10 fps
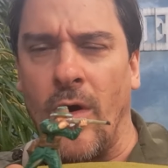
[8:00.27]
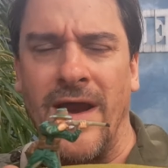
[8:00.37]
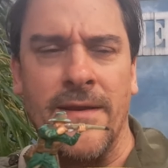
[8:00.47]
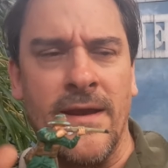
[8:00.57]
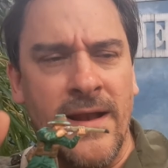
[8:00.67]

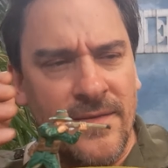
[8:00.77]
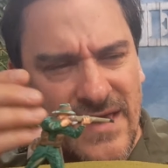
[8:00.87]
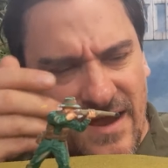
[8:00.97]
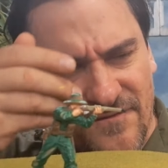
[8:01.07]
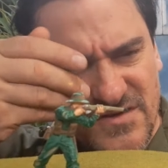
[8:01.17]
I.
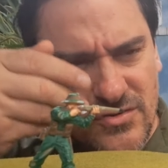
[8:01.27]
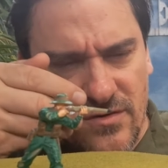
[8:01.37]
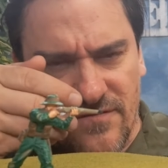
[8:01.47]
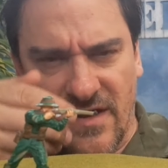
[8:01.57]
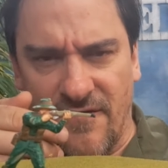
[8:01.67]
They have sort of like